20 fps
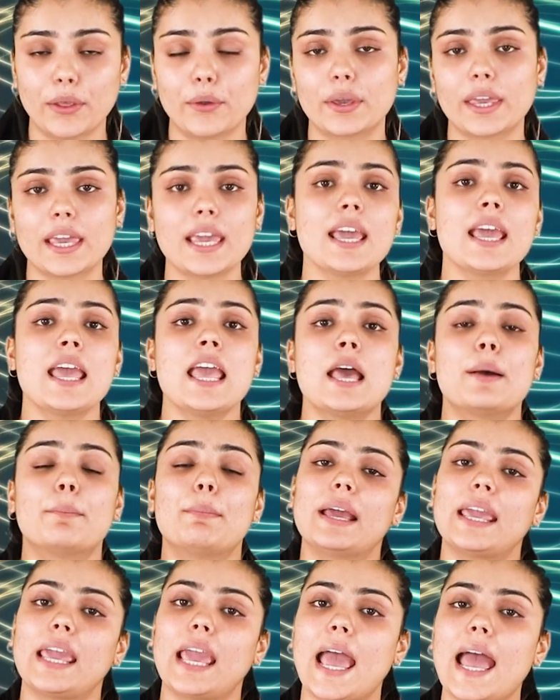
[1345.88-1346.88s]
Okay?
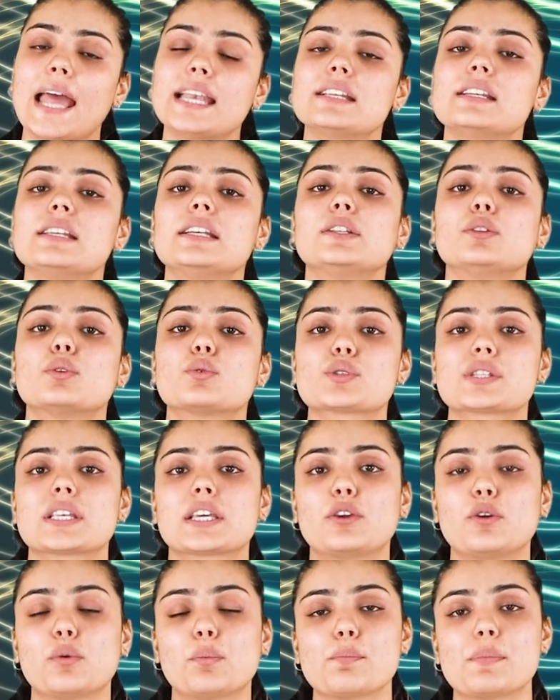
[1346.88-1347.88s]
By handling those
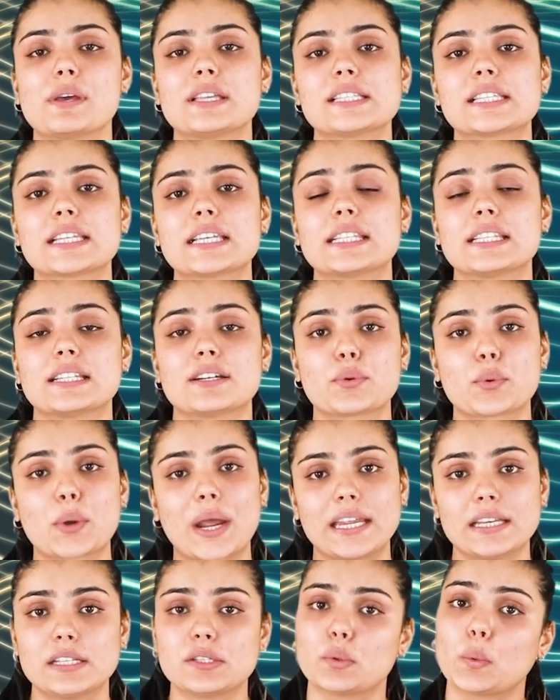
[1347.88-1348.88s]
equipments in the
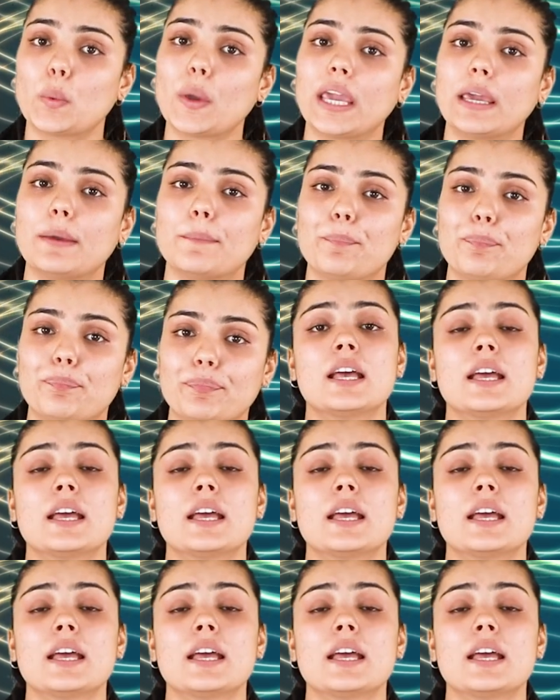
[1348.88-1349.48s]
right way.